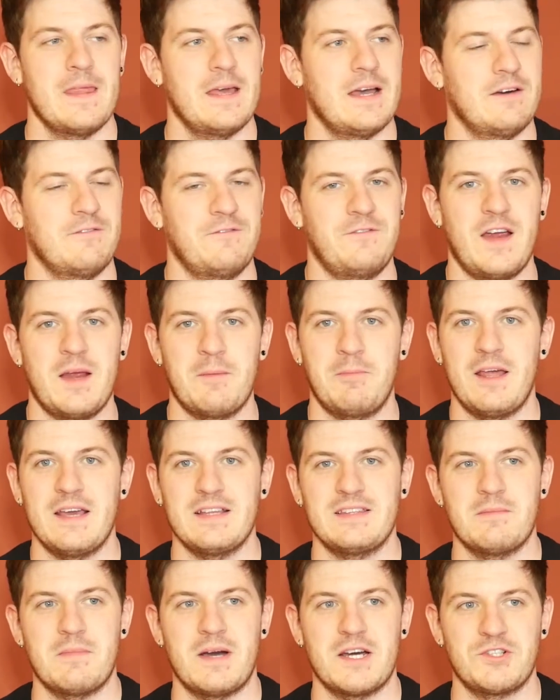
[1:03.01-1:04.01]
And fair play
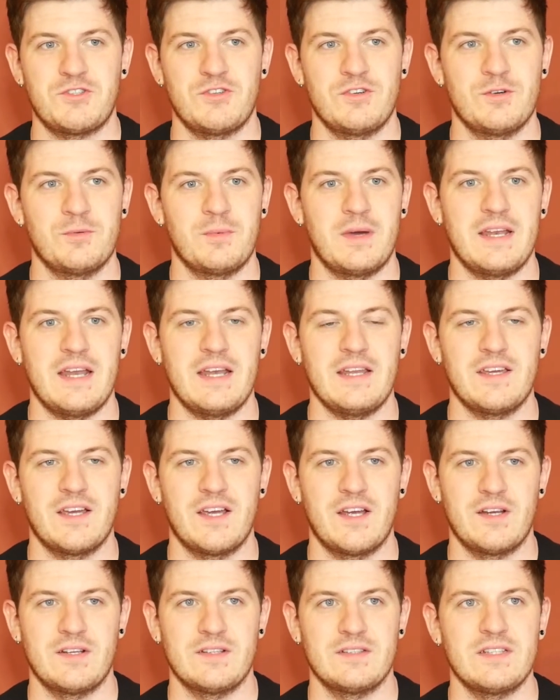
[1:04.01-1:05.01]
to Matchroom and Eddie
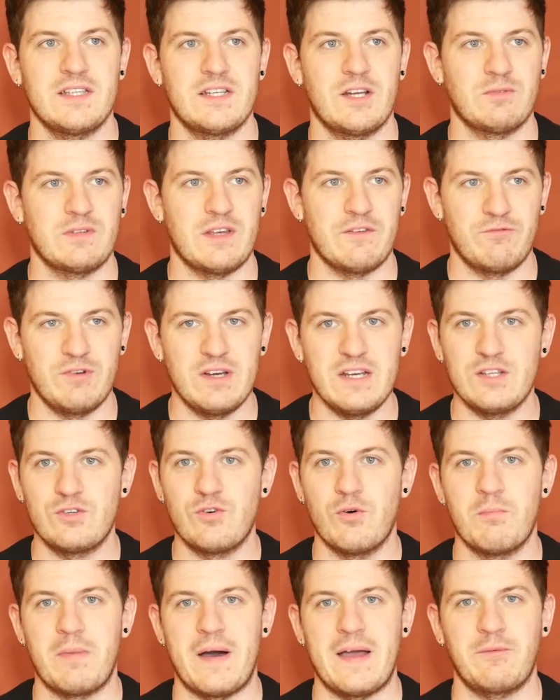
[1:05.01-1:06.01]
Hearn. You know, they've really
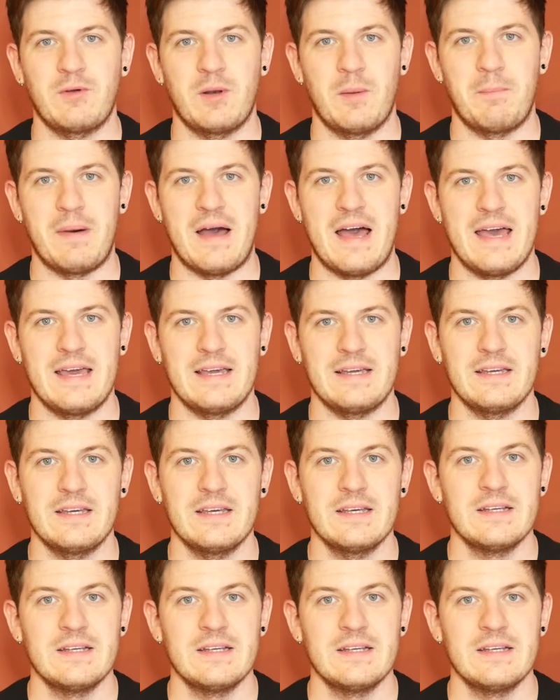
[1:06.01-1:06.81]
come back with a bang.